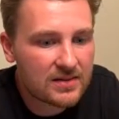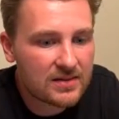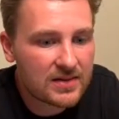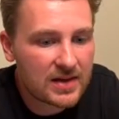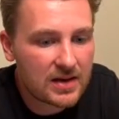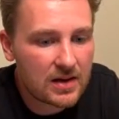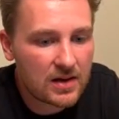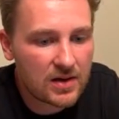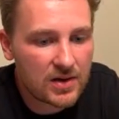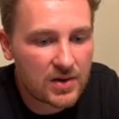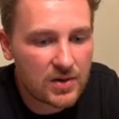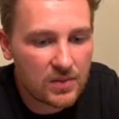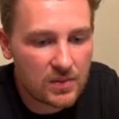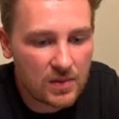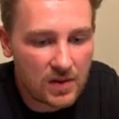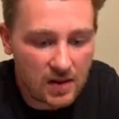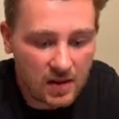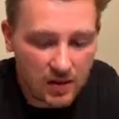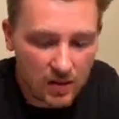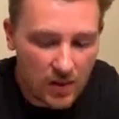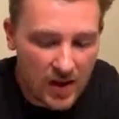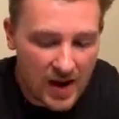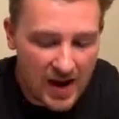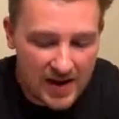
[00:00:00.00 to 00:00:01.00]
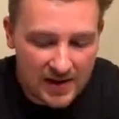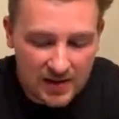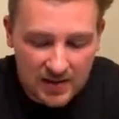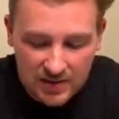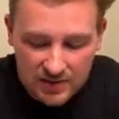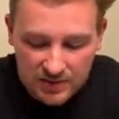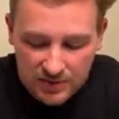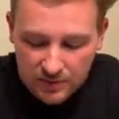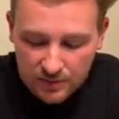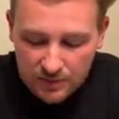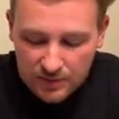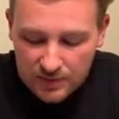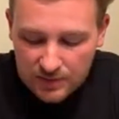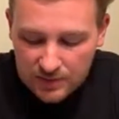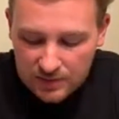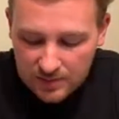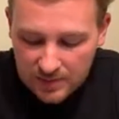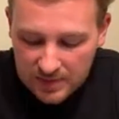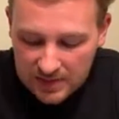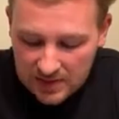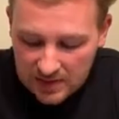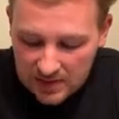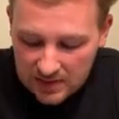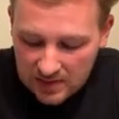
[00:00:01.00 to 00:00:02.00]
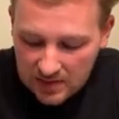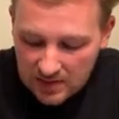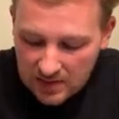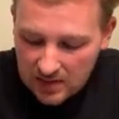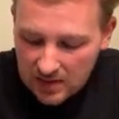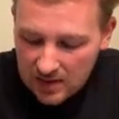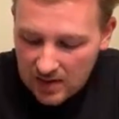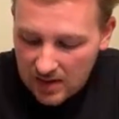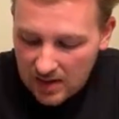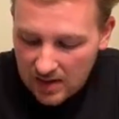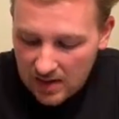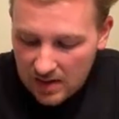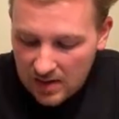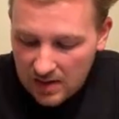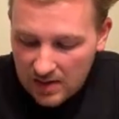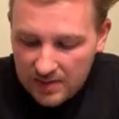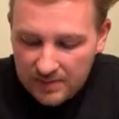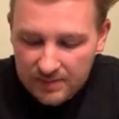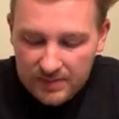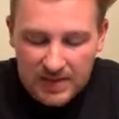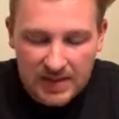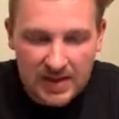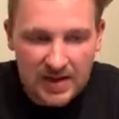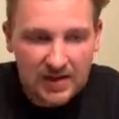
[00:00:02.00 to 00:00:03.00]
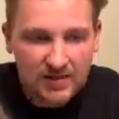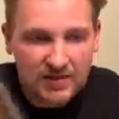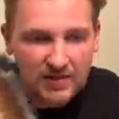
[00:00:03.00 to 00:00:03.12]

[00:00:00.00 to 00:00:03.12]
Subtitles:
Like, are you hiding in your room? Yeah,